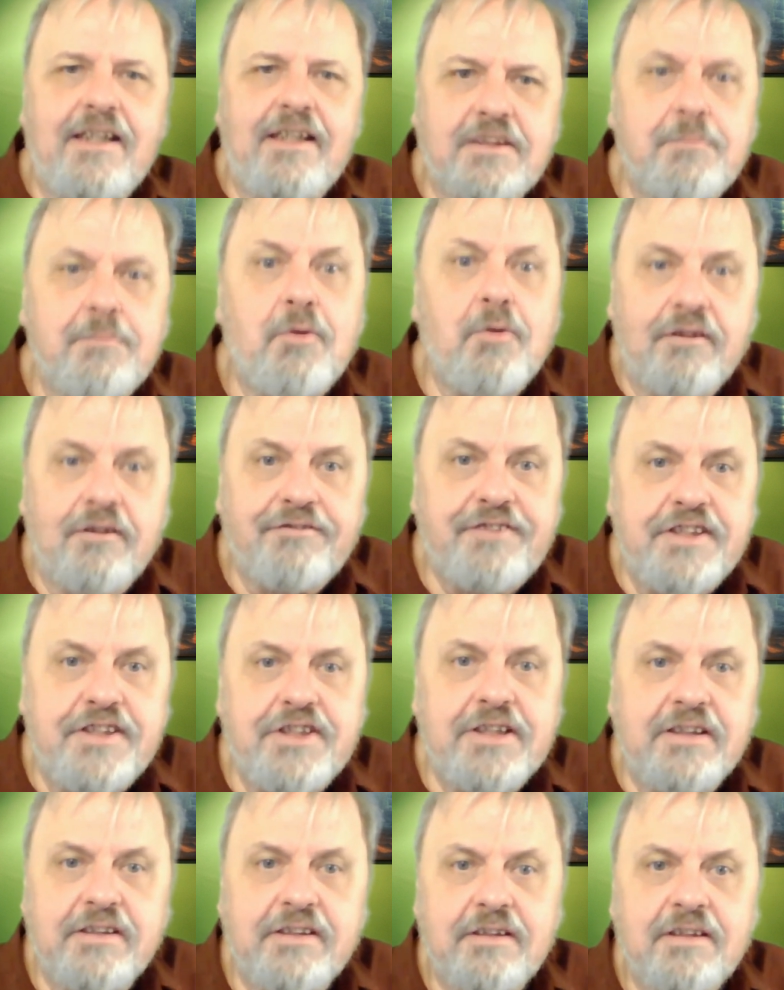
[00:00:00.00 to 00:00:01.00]
it's more
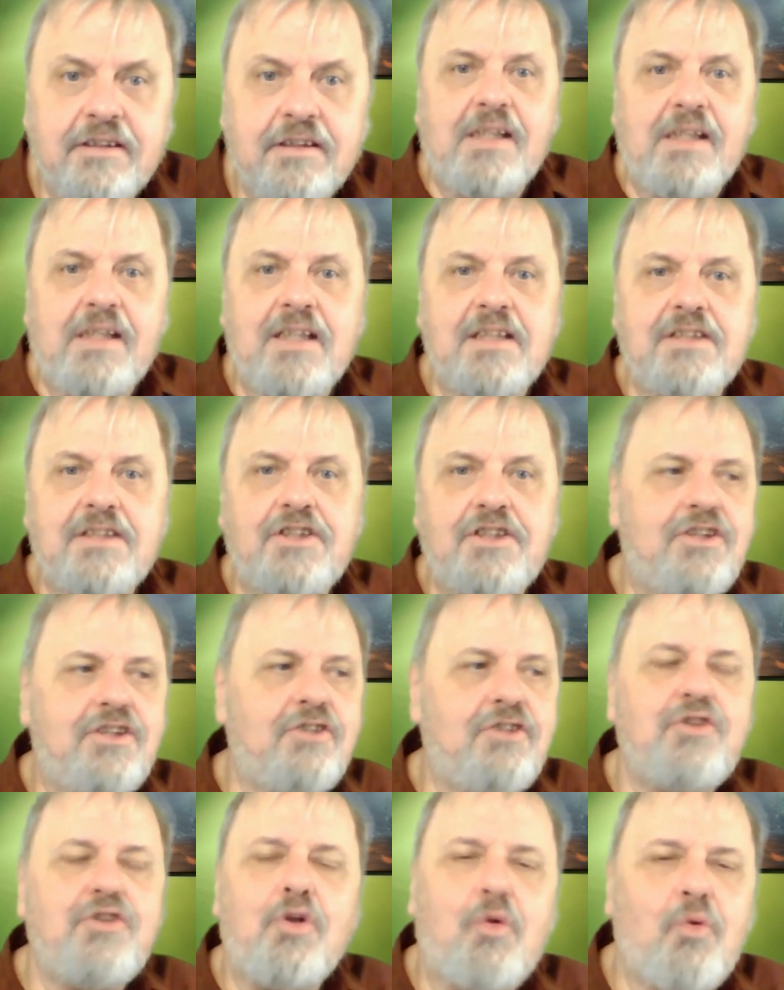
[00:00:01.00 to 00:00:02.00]
efficient because
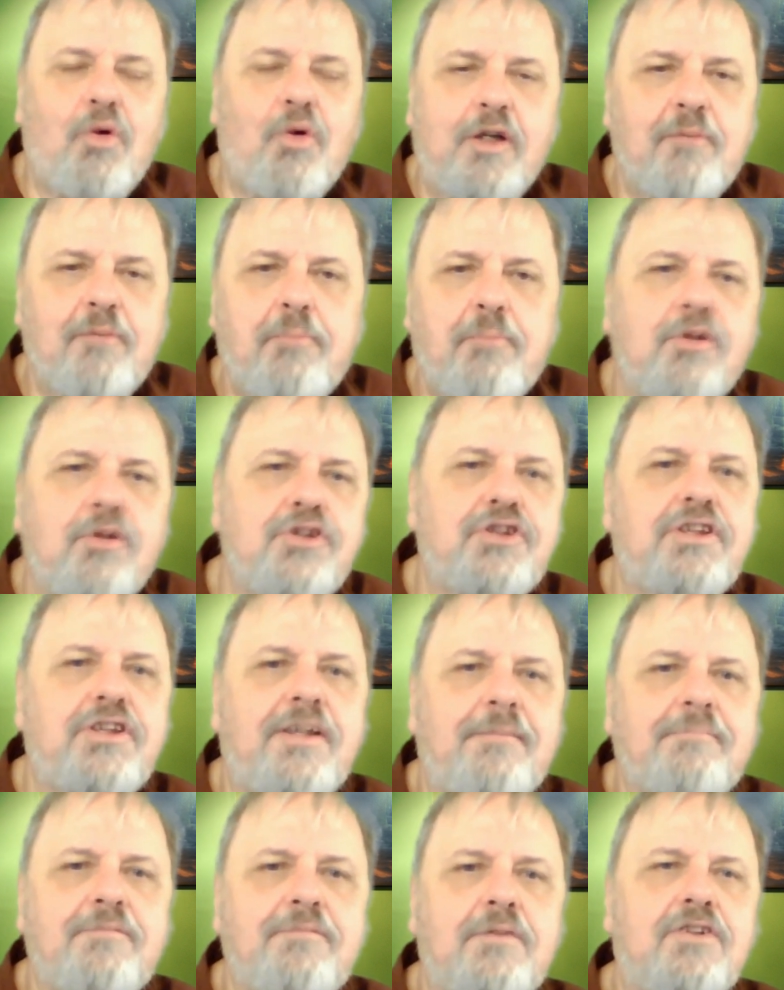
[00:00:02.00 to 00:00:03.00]
you don't want to push
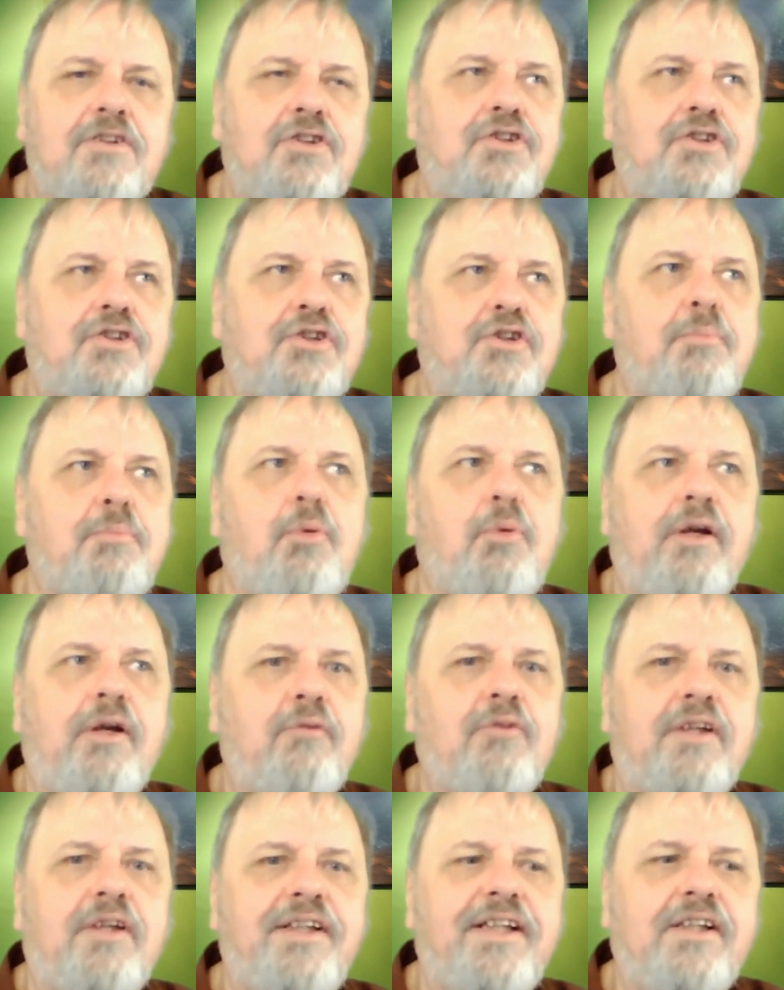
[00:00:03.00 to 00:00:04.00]
them to the
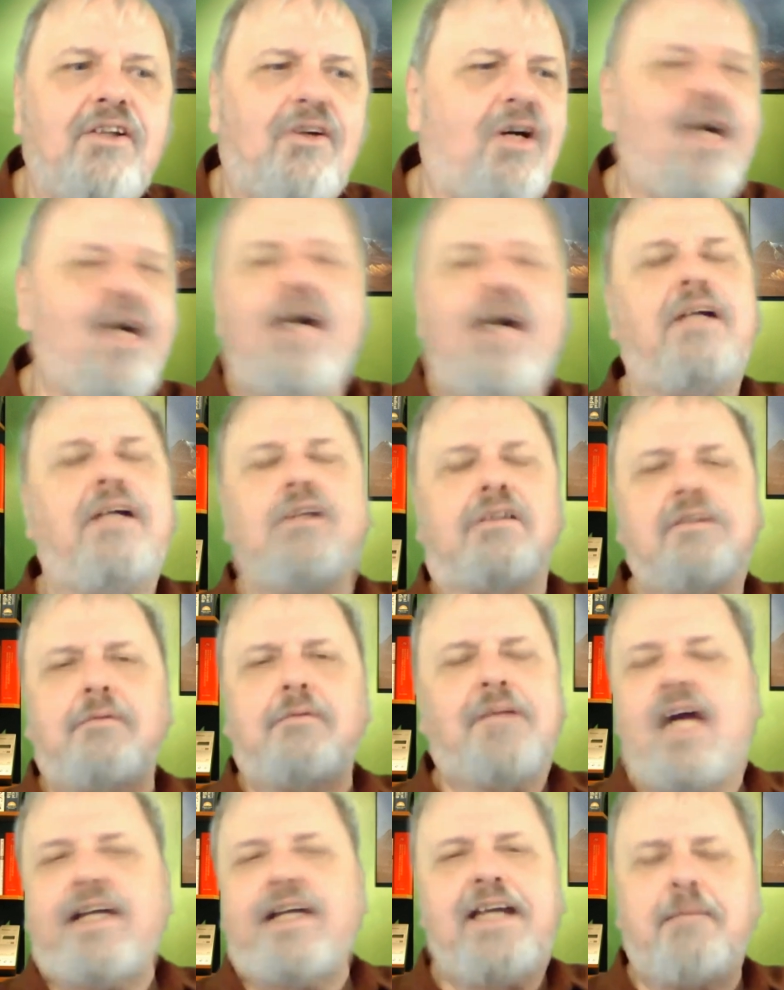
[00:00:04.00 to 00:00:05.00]
point where they go, oh, I
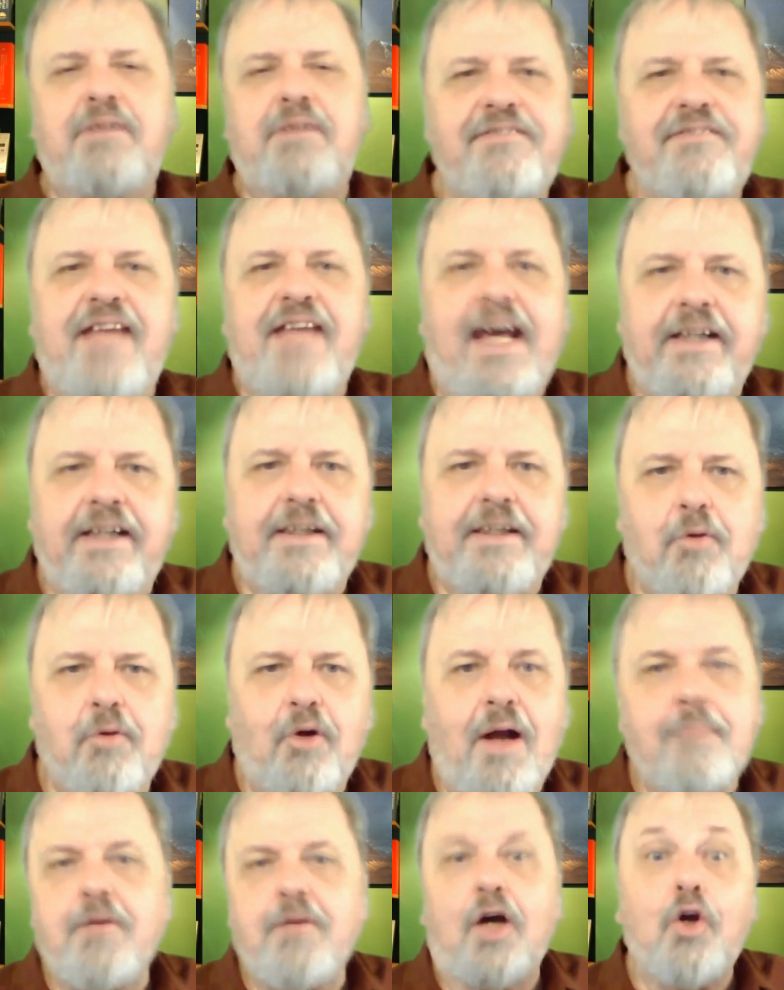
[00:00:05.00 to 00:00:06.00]
don't, I can't believe that
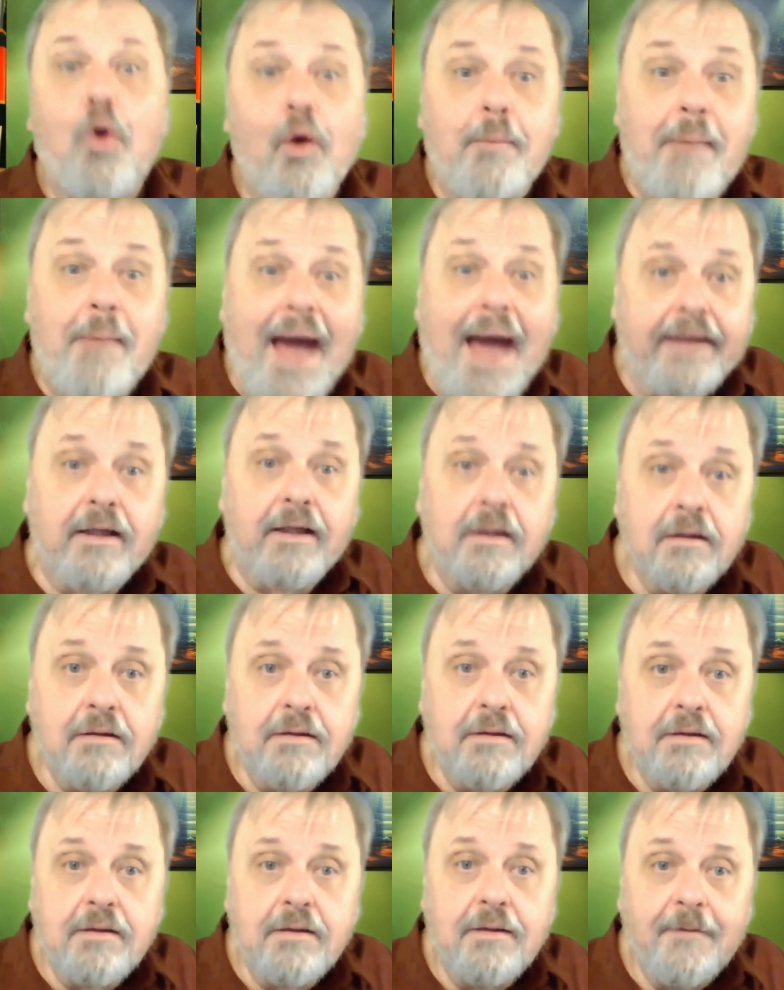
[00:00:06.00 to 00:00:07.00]
anymore. I'm not going back,
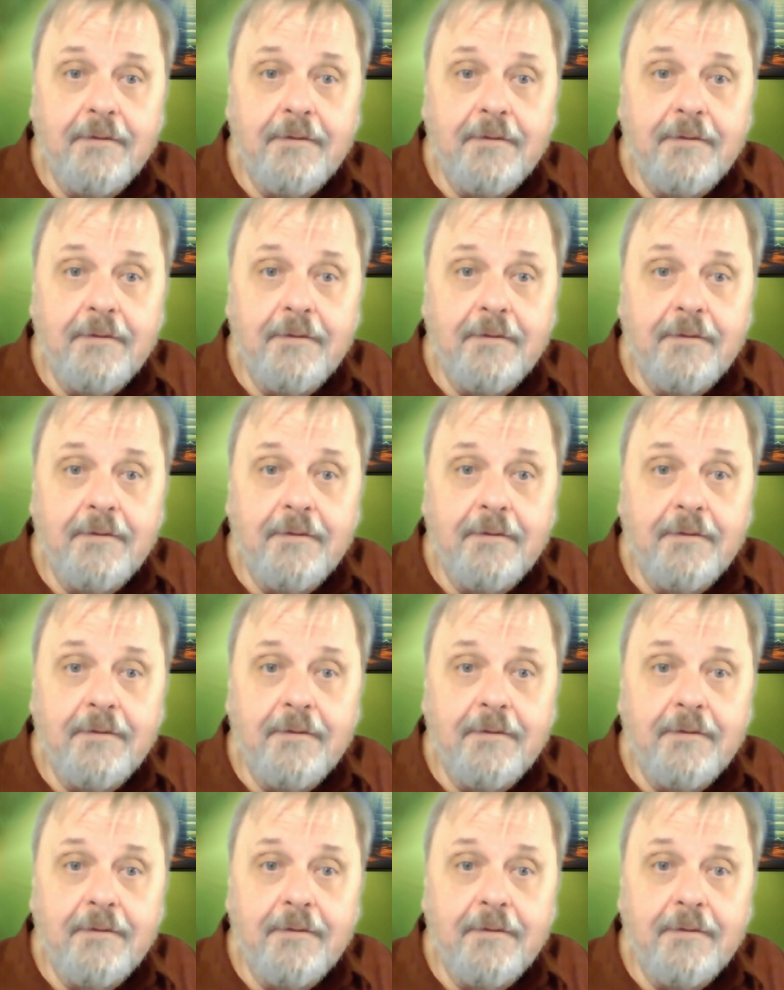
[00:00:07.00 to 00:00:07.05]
